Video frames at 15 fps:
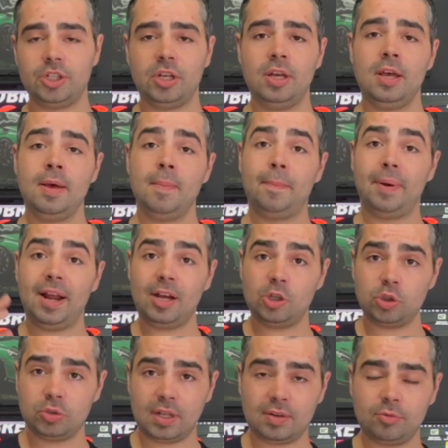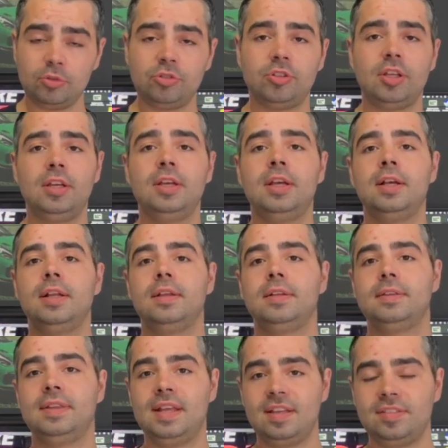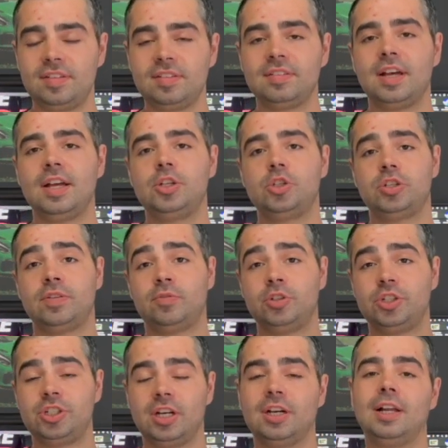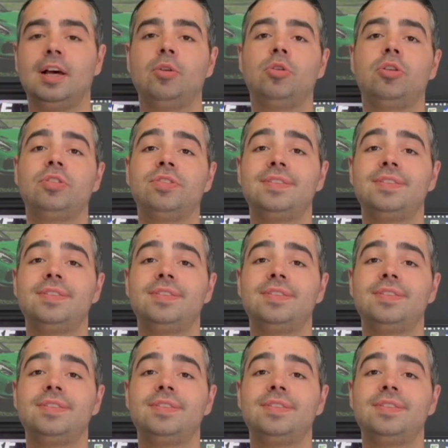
In this site, I will make it clear we don't sell any parts, okay?